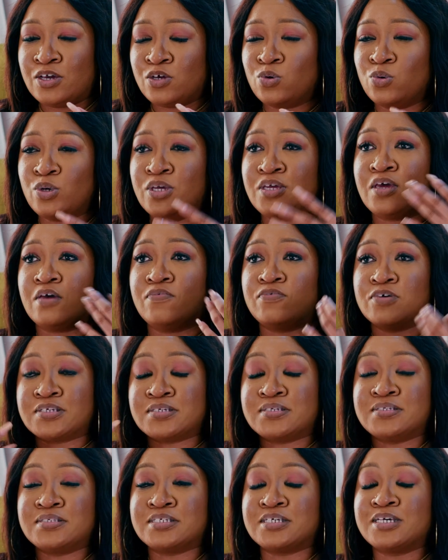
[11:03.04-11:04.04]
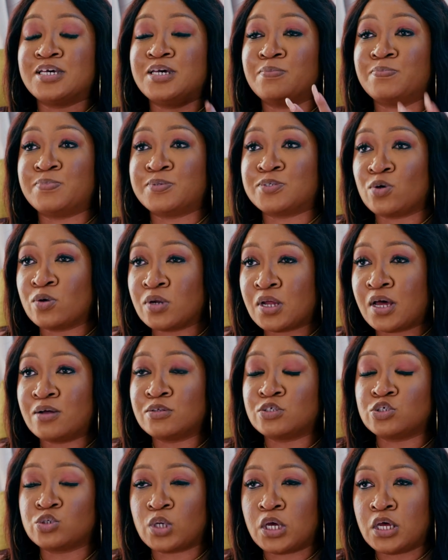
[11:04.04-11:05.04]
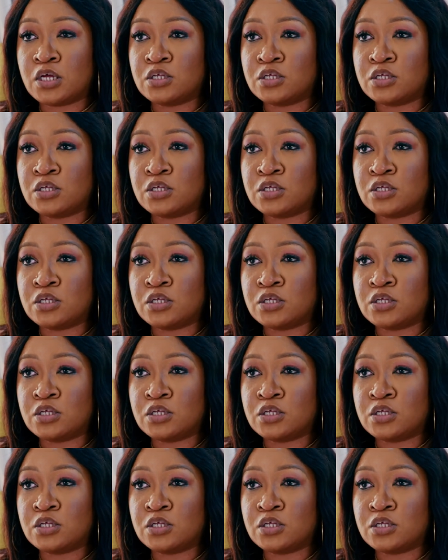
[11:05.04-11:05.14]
he gave us tips on how to